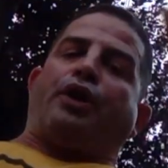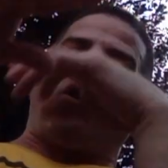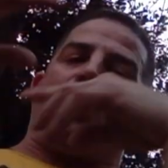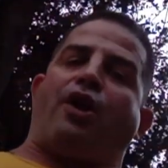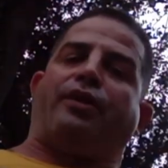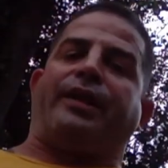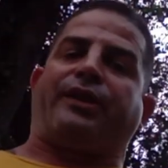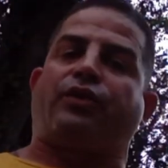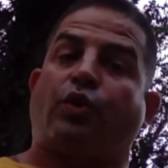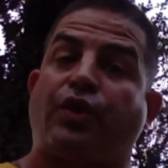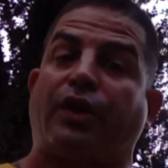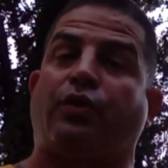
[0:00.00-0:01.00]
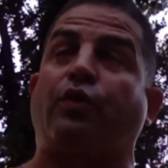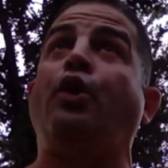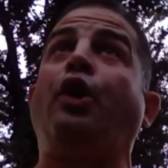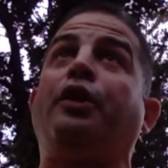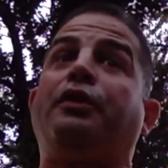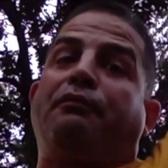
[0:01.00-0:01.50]
guard, that's jujitsu.
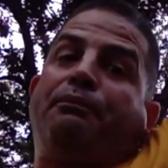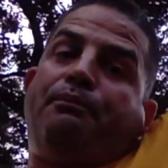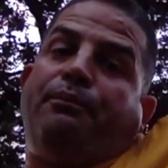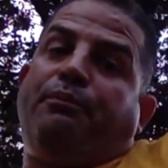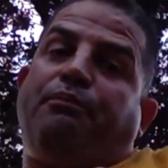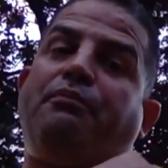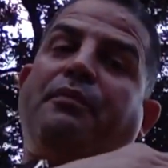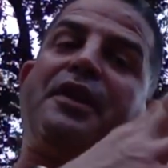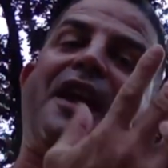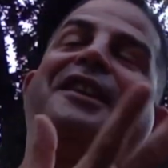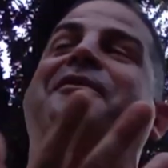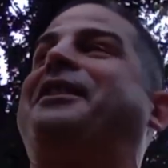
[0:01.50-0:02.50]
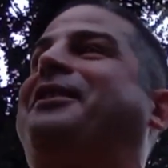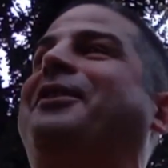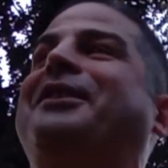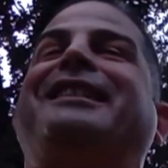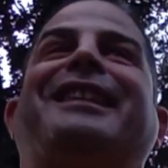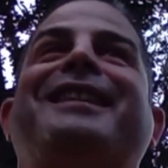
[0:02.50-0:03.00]
Anyway, so
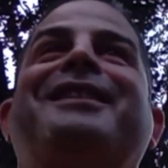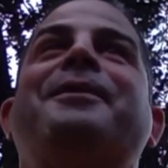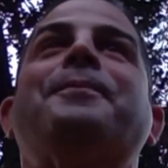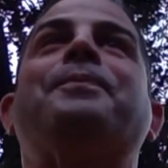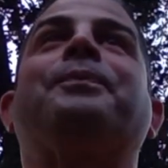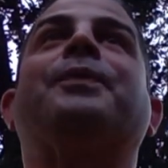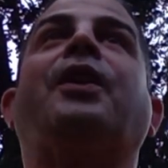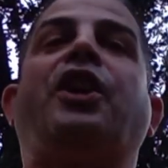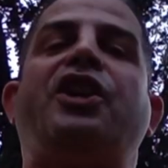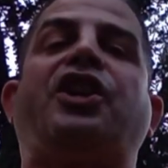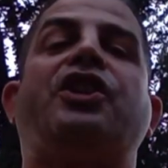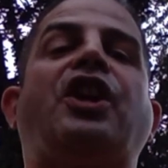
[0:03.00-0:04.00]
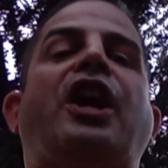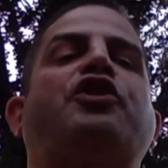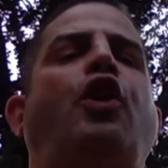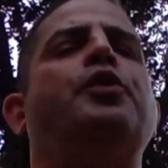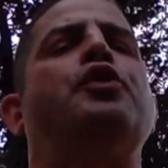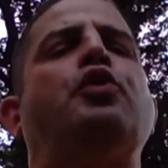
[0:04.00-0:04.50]
he says, yeah, I
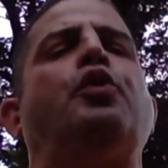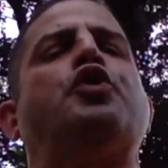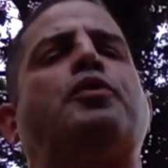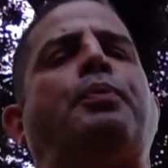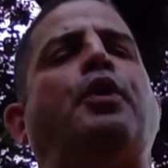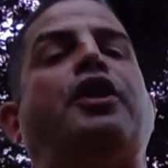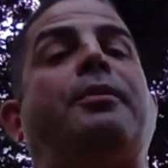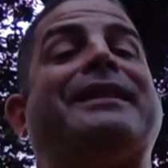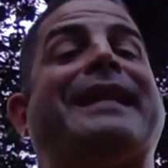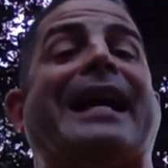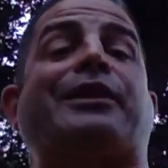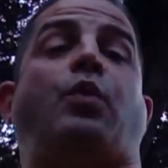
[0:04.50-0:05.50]
saw what you're doing, you're just pulling him in. That's